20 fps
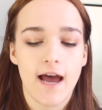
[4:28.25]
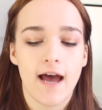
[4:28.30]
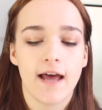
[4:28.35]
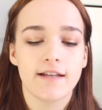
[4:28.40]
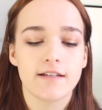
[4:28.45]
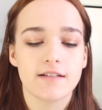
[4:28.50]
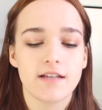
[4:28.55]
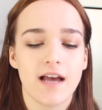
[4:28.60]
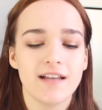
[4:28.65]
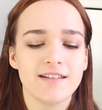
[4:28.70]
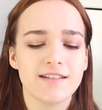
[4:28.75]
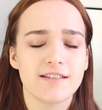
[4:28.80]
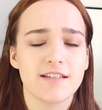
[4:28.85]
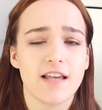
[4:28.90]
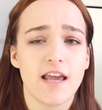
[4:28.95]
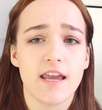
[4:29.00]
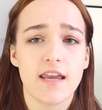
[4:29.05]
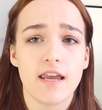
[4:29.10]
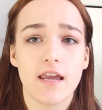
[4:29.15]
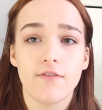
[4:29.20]
And as I
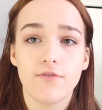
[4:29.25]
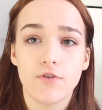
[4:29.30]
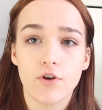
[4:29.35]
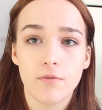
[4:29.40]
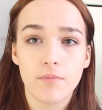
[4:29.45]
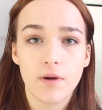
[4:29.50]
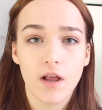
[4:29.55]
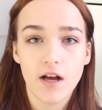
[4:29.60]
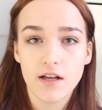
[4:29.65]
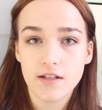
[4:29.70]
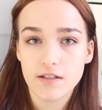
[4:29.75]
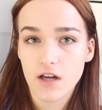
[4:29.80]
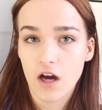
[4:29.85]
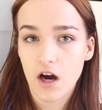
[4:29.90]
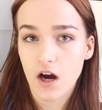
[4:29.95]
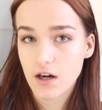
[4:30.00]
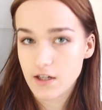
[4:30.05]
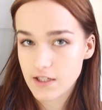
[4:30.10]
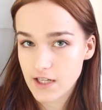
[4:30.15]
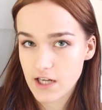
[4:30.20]
say, if you're applying to
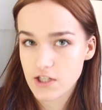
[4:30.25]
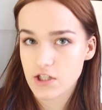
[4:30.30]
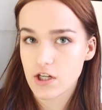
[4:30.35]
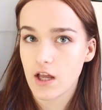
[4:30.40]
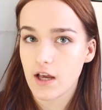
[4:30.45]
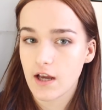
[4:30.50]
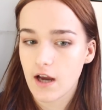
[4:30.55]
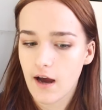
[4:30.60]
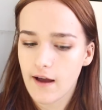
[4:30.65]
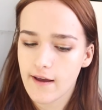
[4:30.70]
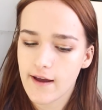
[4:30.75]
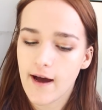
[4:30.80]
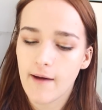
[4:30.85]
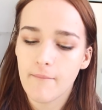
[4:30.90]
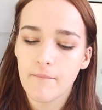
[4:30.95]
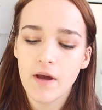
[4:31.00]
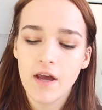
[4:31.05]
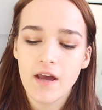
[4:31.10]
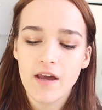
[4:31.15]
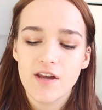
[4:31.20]
architecture like I
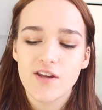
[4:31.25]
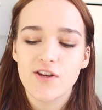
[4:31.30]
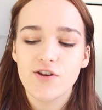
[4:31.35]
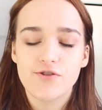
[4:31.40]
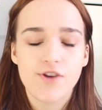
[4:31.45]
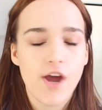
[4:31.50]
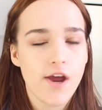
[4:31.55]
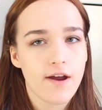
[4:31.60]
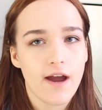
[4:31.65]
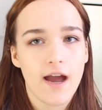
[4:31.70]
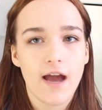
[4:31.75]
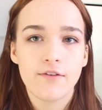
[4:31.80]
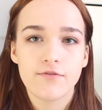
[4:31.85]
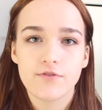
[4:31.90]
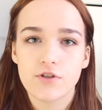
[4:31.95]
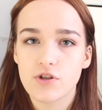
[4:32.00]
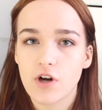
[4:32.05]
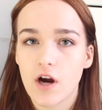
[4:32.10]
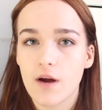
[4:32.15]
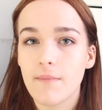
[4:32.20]
am, you don't have
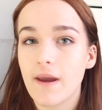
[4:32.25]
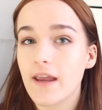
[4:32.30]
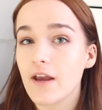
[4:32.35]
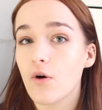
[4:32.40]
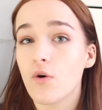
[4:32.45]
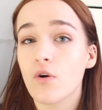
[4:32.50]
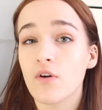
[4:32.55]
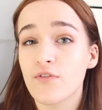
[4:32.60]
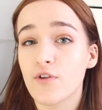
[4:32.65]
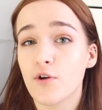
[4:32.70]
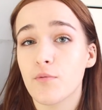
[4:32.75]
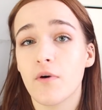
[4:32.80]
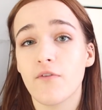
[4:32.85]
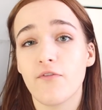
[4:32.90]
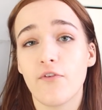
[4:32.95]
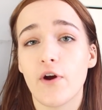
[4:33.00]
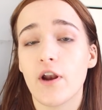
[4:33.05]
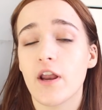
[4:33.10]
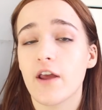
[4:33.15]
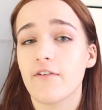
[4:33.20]
to try and make all of your
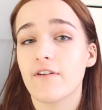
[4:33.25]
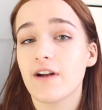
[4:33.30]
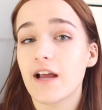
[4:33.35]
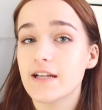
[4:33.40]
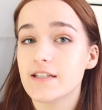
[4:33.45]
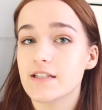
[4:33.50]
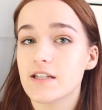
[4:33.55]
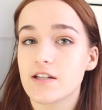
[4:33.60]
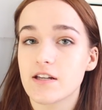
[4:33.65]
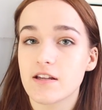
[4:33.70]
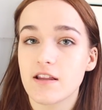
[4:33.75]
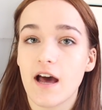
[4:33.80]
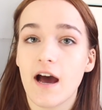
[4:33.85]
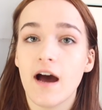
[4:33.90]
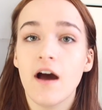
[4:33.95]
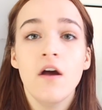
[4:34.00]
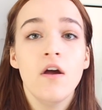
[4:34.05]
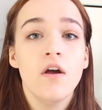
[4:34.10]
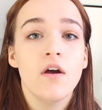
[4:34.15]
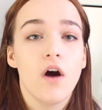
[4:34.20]
portfolio related to
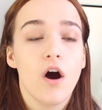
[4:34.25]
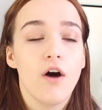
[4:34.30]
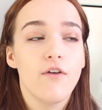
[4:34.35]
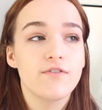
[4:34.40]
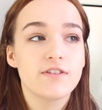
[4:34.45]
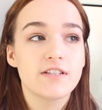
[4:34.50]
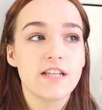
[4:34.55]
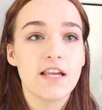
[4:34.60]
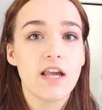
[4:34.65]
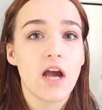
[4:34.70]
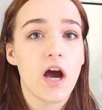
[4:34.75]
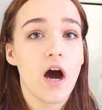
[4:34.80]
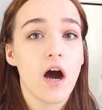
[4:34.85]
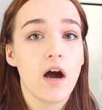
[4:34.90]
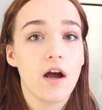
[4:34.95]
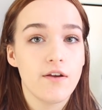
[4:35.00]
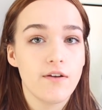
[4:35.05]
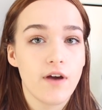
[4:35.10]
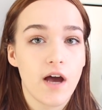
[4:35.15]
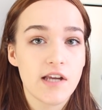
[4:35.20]
that. Obviously,
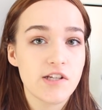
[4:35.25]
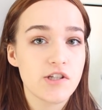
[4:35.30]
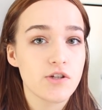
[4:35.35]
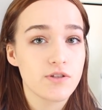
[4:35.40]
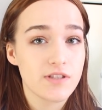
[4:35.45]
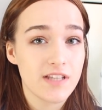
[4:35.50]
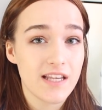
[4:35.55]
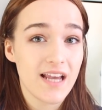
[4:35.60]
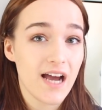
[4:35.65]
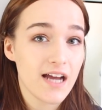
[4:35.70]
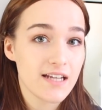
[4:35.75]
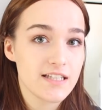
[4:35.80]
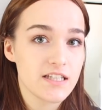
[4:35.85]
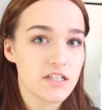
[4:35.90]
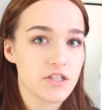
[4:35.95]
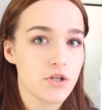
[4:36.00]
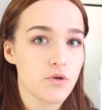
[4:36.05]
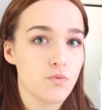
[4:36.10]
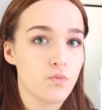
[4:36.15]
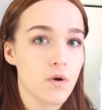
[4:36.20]
as you'll see, I
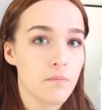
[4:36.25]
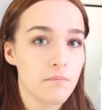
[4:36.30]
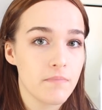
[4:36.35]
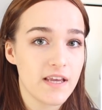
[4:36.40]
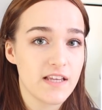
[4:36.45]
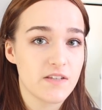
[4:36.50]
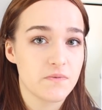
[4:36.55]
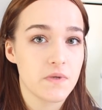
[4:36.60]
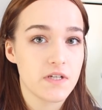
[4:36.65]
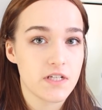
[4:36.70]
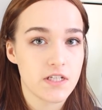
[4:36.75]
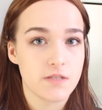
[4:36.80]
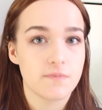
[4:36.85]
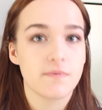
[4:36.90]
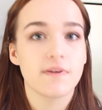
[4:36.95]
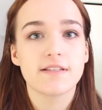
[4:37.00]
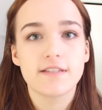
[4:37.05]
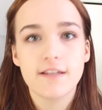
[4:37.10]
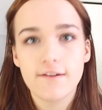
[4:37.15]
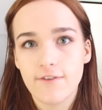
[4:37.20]
did do one piece which is
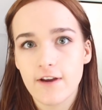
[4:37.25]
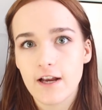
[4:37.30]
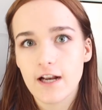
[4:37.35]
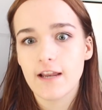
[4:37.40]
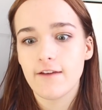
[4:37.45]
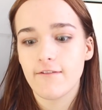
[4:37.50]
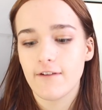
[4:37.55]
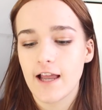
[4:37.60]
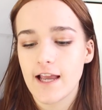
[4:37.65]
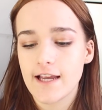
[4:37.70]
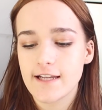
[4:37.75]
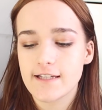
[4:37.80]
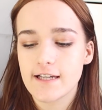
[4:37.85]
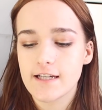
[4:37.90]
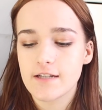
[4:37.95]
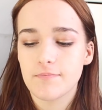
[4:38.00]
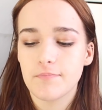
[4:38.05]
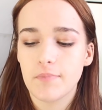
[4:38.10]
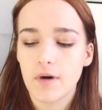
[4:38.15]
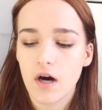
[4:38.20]
specifically
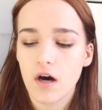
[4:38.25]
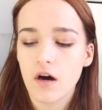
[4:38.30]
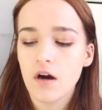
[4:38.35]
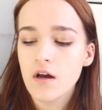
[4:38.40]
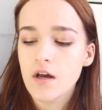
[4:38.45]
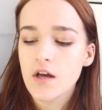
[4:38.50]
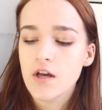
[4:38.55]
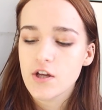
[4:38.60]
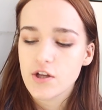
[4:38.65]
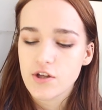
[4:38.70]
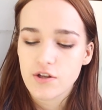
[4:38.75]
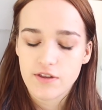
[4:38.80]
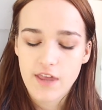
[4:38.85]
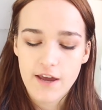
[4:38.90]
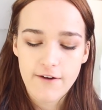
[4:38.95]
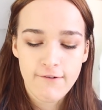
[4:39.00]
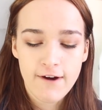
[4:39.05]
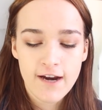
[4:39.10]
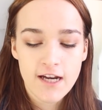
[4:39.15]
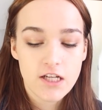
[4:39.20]
related, but
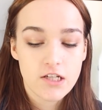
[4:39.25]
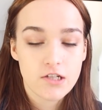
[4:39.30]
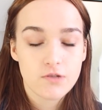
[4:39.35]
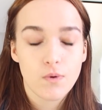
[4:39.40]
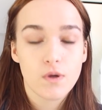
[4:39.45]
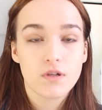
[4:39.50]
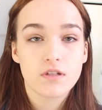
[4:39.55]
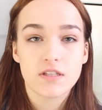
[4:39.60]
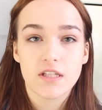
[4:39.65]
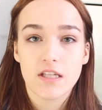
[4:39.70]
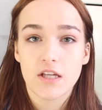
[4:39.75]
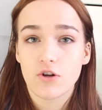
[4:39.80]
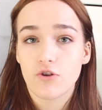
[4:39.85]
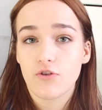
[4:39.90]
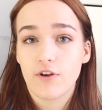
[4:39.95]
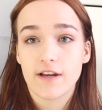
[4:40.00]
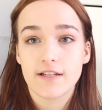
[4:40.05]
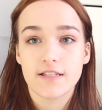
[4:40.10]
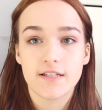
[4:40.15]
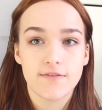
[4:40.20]
they really just want to see your
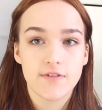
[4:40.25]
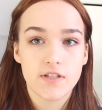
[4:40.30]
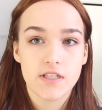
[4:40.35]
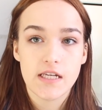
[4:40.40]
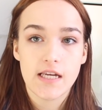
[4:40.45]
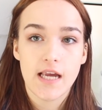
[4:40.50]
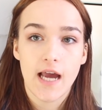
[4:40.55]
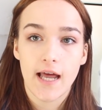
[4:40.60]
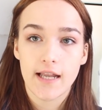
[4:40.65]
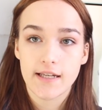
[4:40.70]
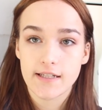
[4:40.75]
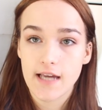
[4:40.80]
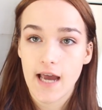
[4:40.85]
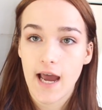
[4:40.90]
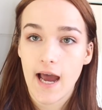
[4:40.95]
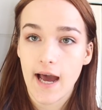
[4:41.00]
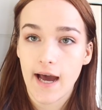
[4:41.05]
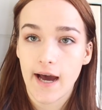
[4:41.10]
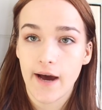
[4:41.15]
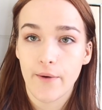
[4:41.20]
creativity and
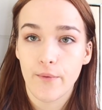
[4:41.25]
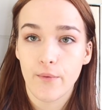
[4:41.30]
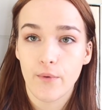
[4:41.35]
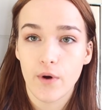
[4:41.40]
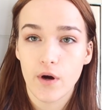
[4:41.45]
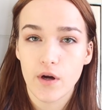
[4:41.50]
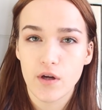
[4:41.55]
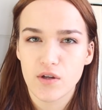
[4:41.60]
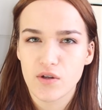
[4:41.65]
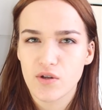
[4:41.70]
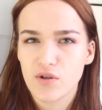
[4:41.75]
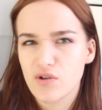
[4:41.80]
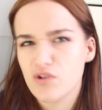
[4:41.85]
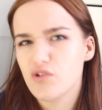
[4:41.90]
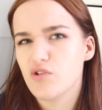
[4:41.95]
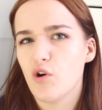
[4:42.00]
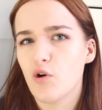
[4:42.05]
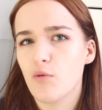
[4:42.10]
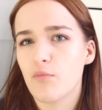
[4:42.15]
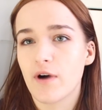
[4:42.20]
how
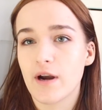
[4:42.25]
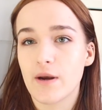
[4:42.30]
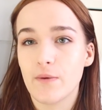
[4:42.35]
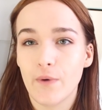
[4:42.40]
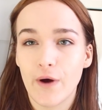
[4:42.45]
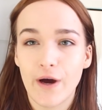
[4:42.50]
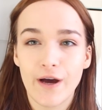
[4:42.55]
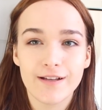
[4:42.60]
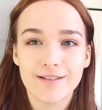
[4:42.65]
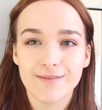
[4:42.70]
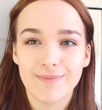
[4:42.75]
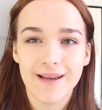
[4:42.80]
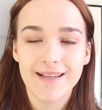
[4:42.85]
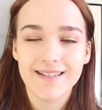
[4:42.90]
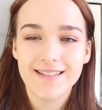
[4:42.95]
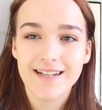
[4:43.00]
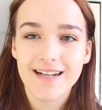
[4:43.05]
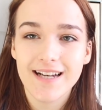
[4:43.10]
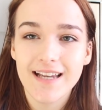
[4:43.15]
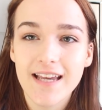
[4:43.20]
your brain works,
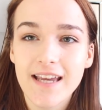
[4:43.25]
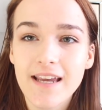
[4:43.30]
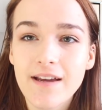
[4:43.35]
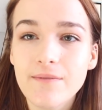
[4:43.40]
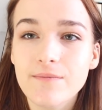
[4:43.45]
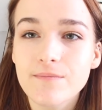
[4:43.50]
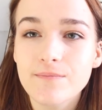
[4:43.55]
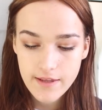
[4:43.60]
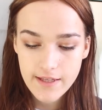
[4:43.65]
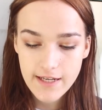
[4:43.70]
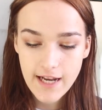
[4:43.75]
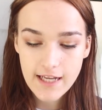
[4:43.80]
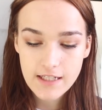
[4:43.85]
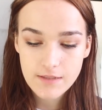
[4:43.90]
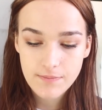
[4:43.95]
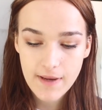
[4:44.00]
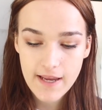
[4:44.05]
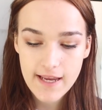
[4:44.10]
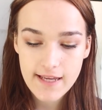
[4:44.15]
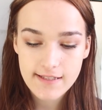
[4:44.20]
basically. The
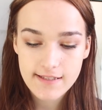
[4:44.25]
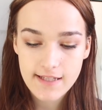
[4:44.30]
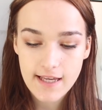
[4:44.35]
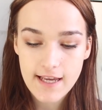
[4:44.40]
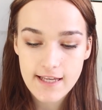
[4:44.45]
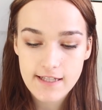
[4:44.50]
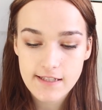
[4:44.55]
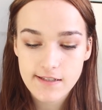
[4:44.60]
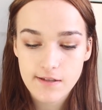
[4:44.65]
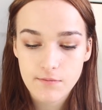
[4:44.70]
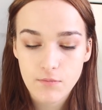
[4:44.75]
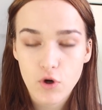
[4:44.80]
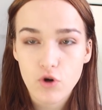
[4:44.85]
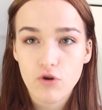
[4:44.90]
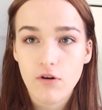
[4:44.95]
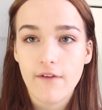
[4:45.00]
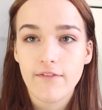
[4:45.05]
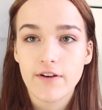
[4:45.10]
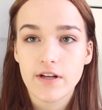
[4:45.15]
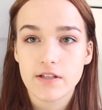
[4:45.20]
next piece is some more
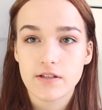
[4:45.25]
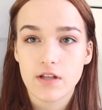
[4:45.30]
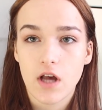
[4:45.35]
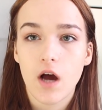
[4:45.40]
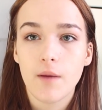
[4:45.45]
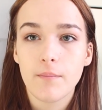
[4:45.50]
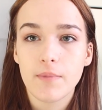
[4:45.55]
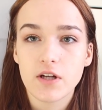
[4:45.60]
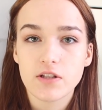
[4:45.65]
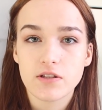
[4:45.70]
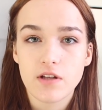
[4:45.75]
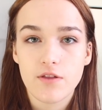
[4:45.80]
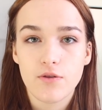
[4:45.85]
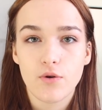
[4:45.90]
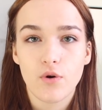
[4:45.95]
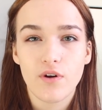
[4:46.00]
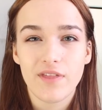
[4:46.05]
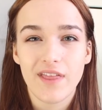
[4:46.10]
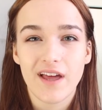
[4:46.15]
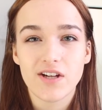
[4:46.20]
graphic design because I
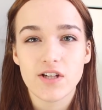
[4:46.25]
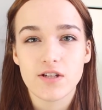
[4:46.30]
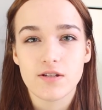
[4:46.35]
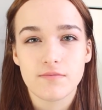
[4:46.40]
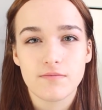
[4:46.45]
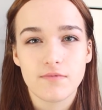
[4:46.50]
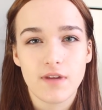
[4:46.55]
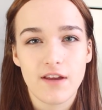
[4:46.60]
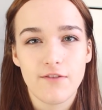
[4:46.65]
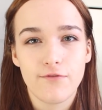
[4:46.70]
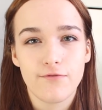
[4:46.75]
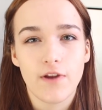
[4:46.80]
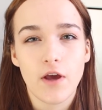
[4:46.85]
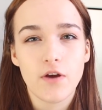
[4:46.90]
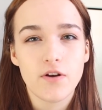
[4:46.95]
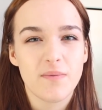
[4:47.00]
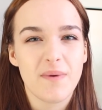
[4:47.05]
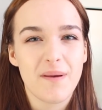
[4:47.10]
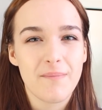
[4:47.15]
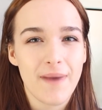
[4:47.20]
thought that it
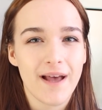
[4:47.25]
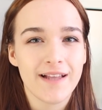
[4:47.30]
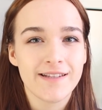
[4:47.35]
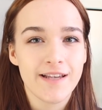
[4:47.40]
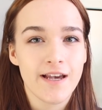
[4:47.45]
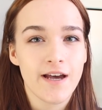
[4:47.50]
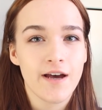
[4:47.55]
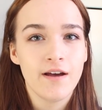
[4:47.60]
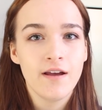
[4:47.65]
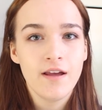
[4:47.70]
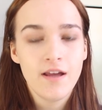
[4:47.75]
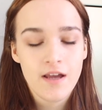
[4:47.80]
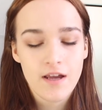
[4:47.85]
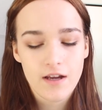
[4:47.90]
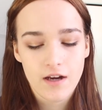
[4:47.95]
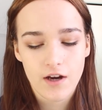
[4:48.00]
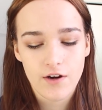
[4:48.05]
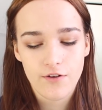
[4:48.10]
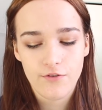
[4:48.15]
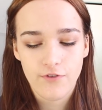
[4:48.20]
flowed a bit better,
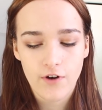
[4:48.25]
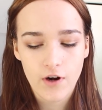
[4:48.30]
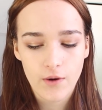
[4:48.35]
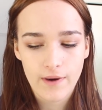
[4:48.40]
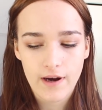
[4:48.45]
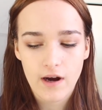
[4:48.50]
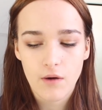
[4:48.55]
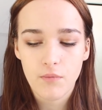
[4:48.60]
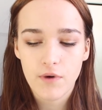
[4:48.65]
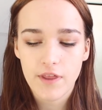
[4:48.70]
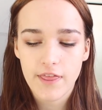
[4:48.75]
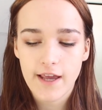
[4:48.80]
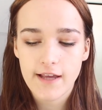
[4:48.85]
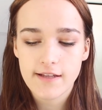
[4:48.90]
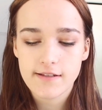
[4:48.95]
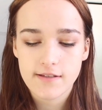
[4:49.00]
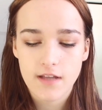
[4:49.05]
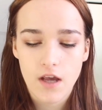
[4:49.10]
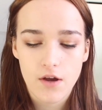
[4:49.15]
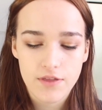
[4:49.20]
kind of following on with
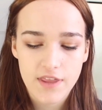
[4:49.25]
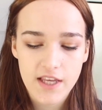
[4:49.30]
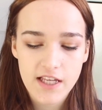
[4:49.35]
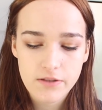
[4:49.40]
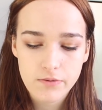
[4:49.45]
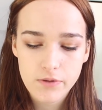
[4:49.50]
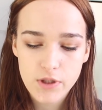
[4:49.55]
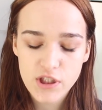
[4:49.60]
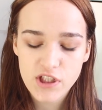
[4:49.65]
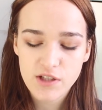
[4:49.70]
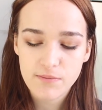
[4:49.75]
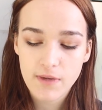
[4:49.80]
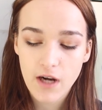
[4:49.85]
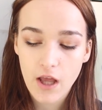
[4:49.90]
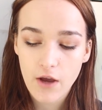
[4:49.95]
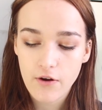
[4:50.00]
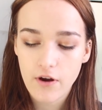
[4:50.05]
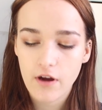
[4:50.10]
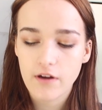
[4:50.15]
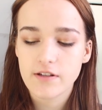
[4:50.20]
it. So these were just some
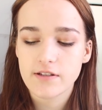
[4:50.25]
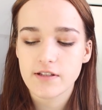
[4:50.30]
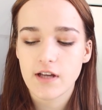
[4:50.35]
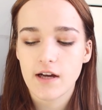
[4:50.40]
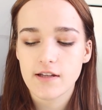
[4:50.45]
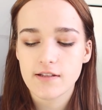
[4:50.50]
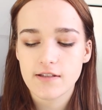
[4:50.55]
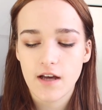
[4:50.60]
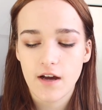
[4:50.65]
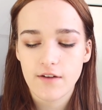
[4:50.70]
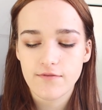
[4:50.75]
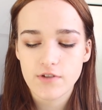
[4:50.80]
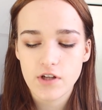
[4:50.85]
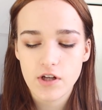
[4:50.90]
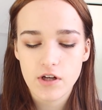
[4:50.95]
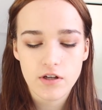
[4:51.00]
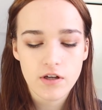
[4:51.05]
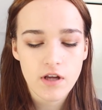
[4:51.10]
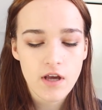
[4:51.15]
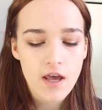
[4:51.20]
logo designs that I've
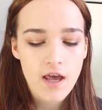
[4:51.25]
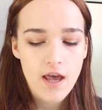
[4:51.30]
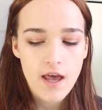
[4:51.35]
done.